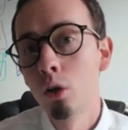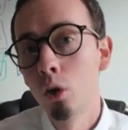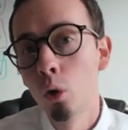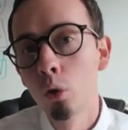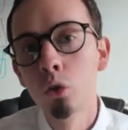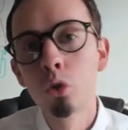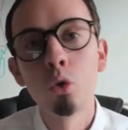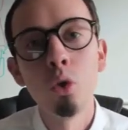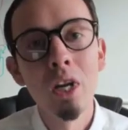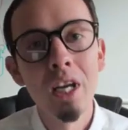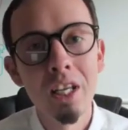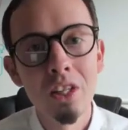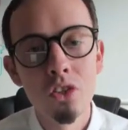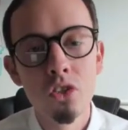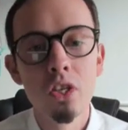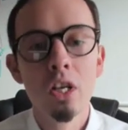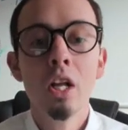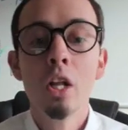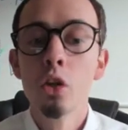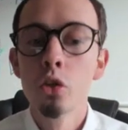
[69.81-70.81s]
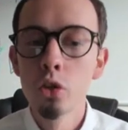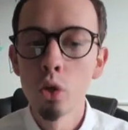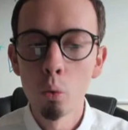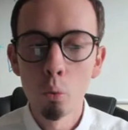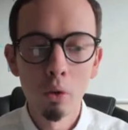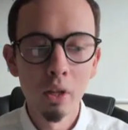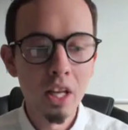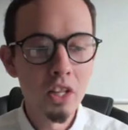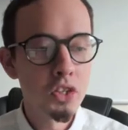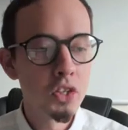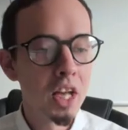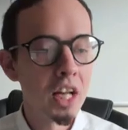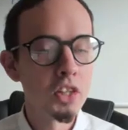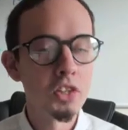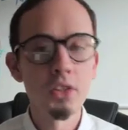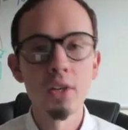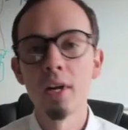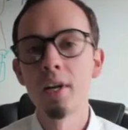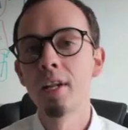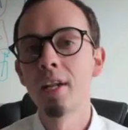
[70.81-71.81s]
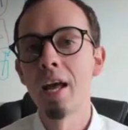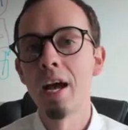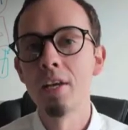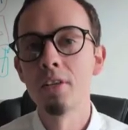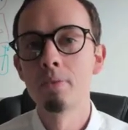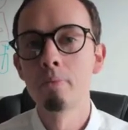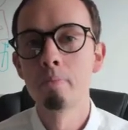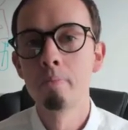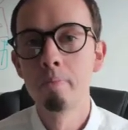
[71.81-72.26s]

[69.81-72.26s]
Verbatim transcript: you know trades. So let's get started guys.